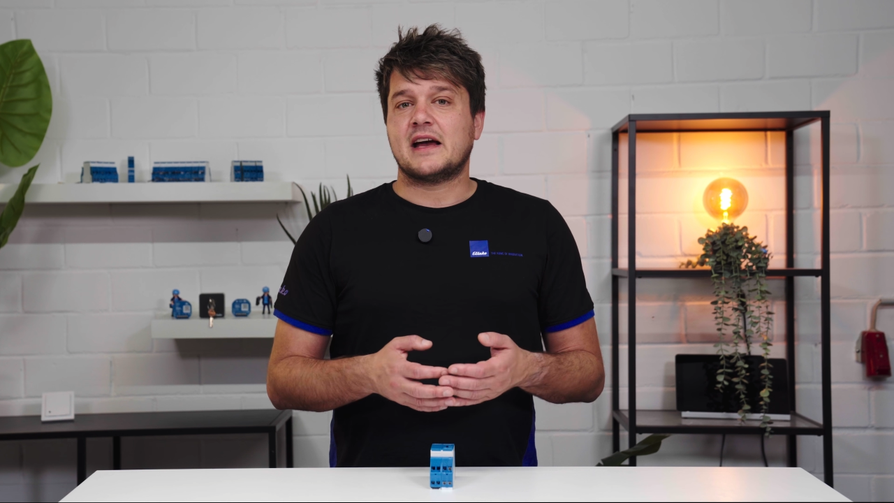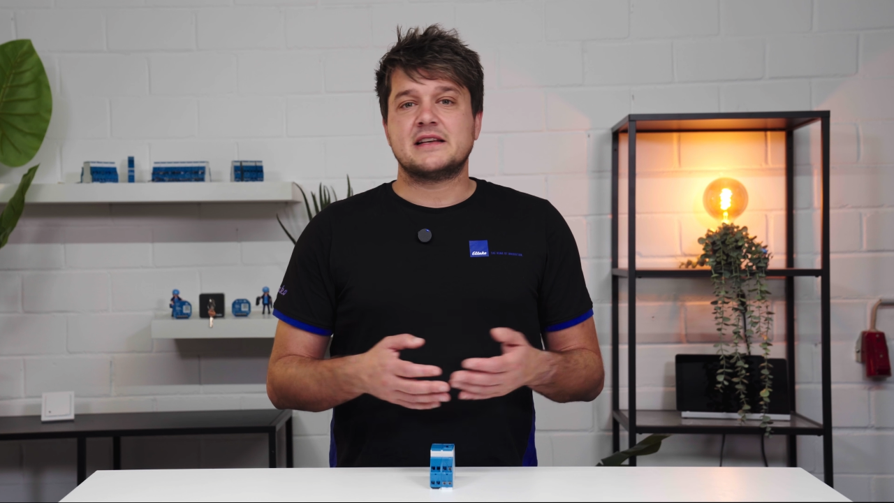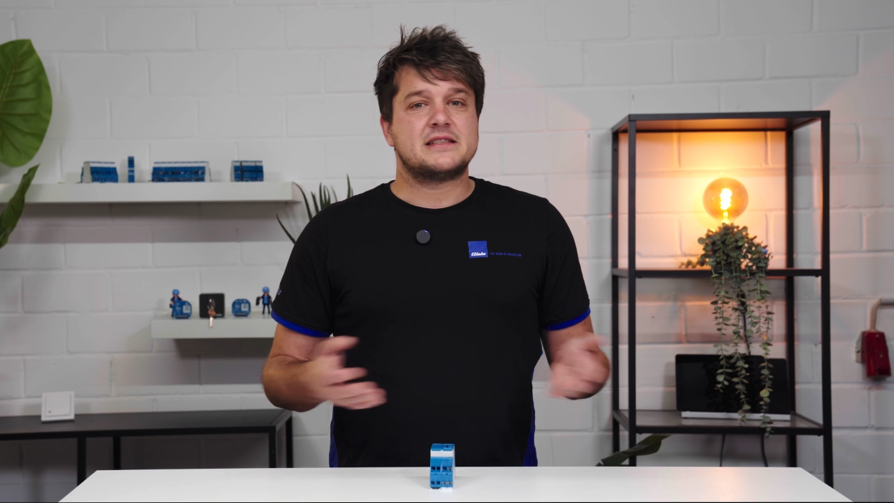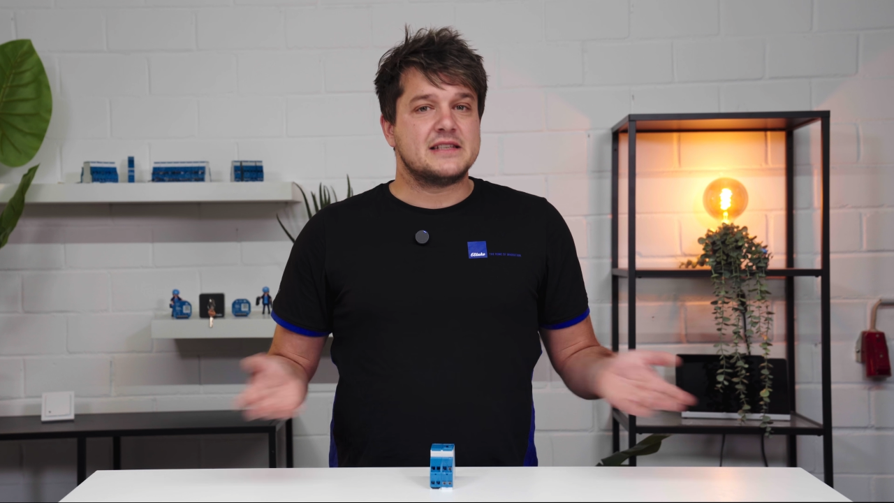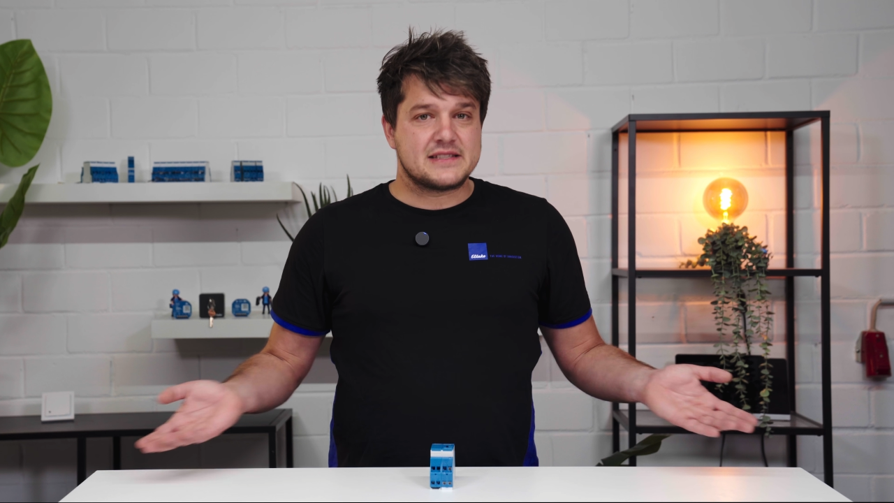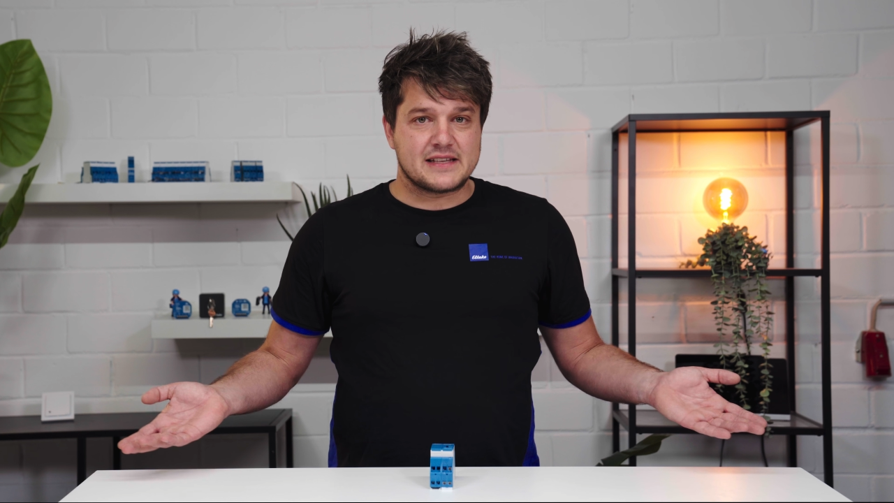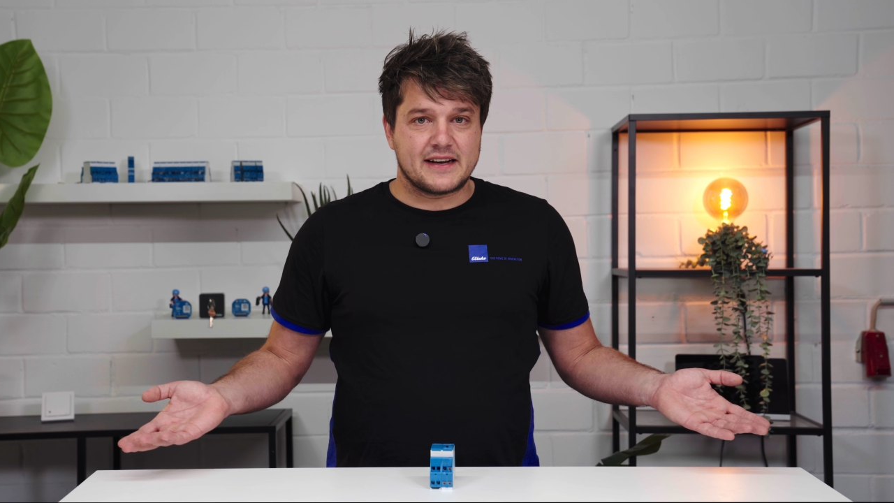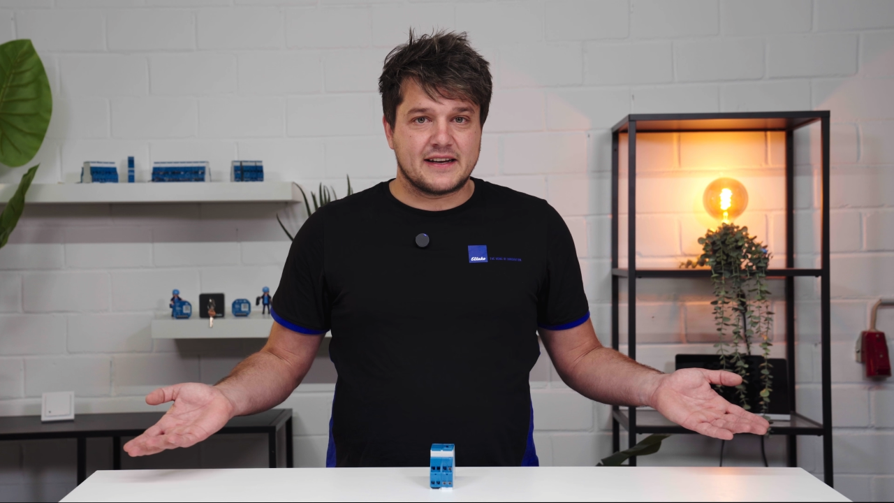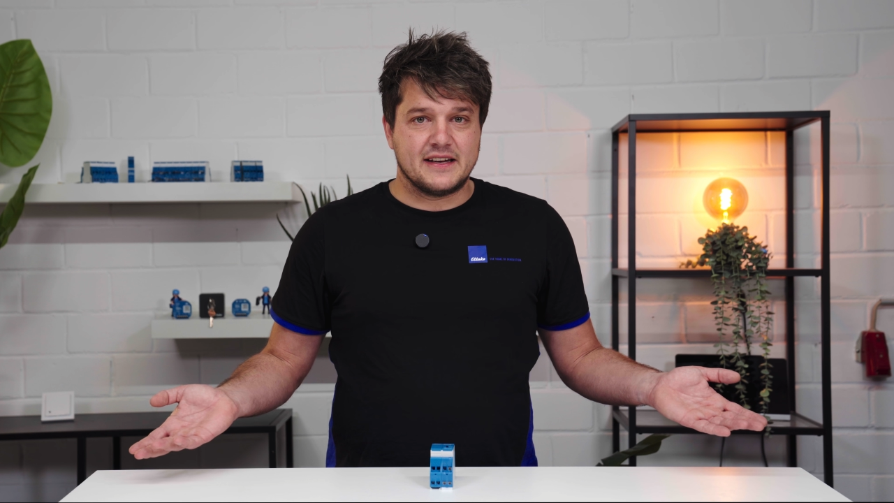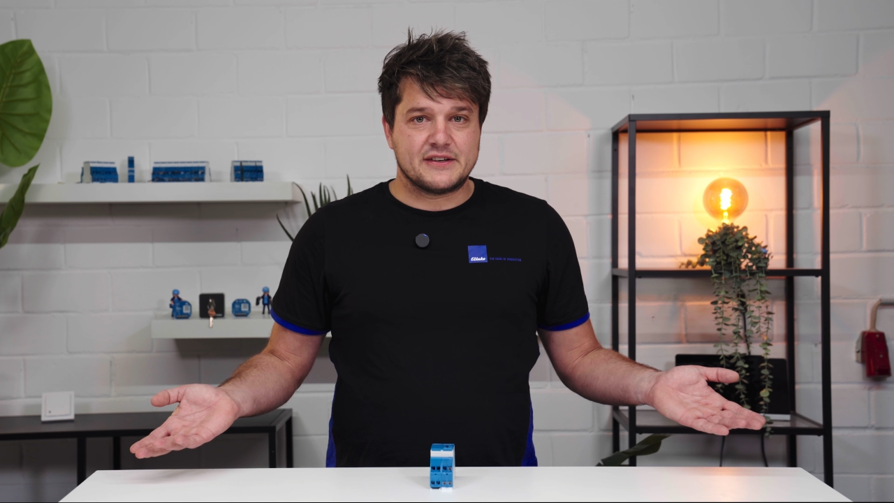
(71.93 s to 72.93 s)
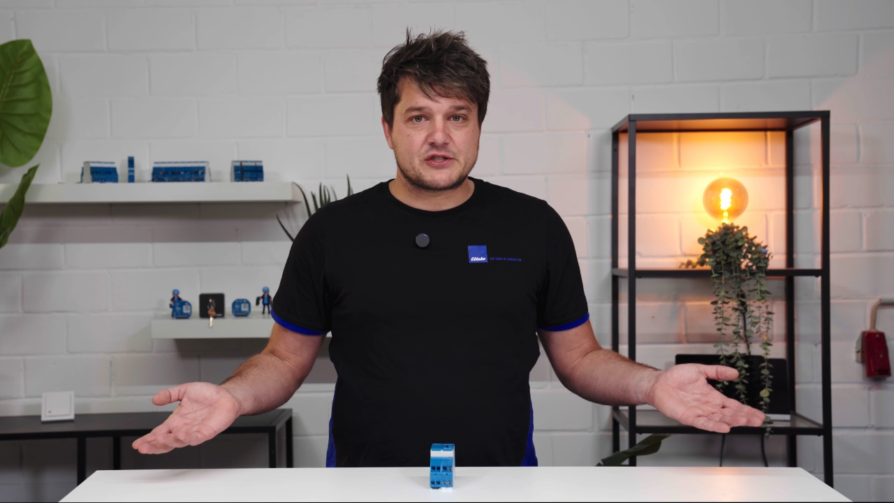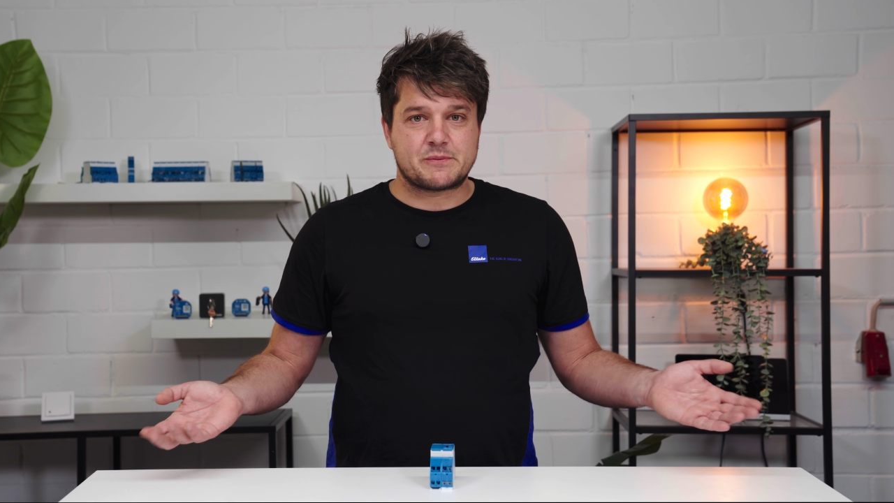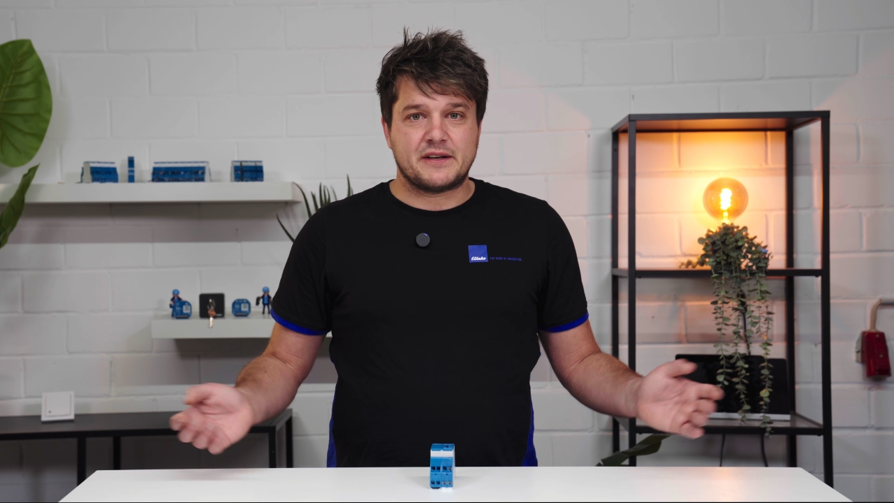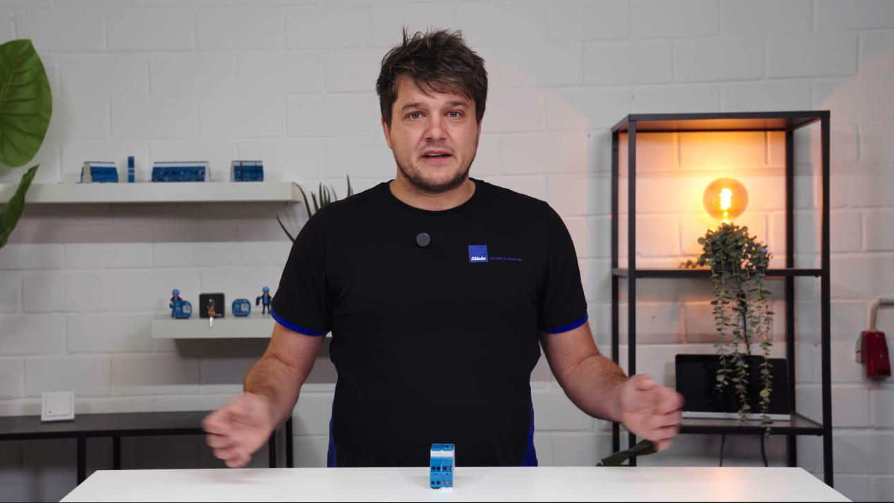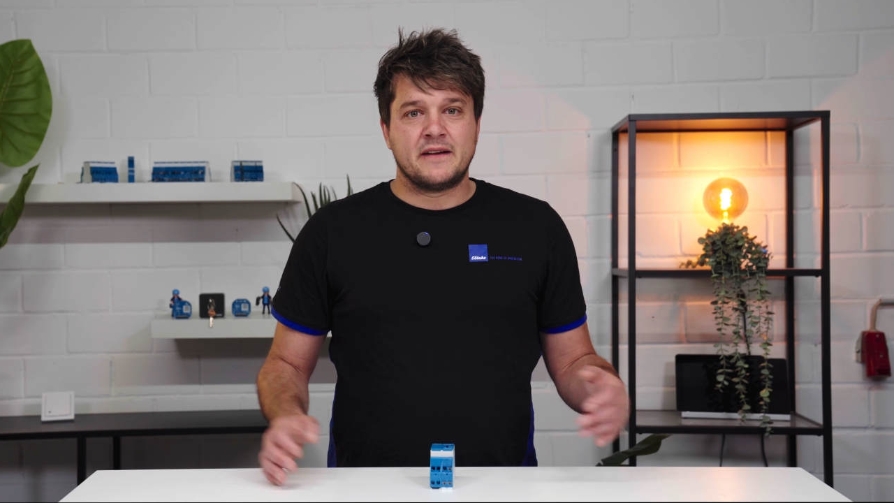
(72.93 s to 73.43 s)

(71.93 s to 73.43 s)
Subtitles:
That's child's play.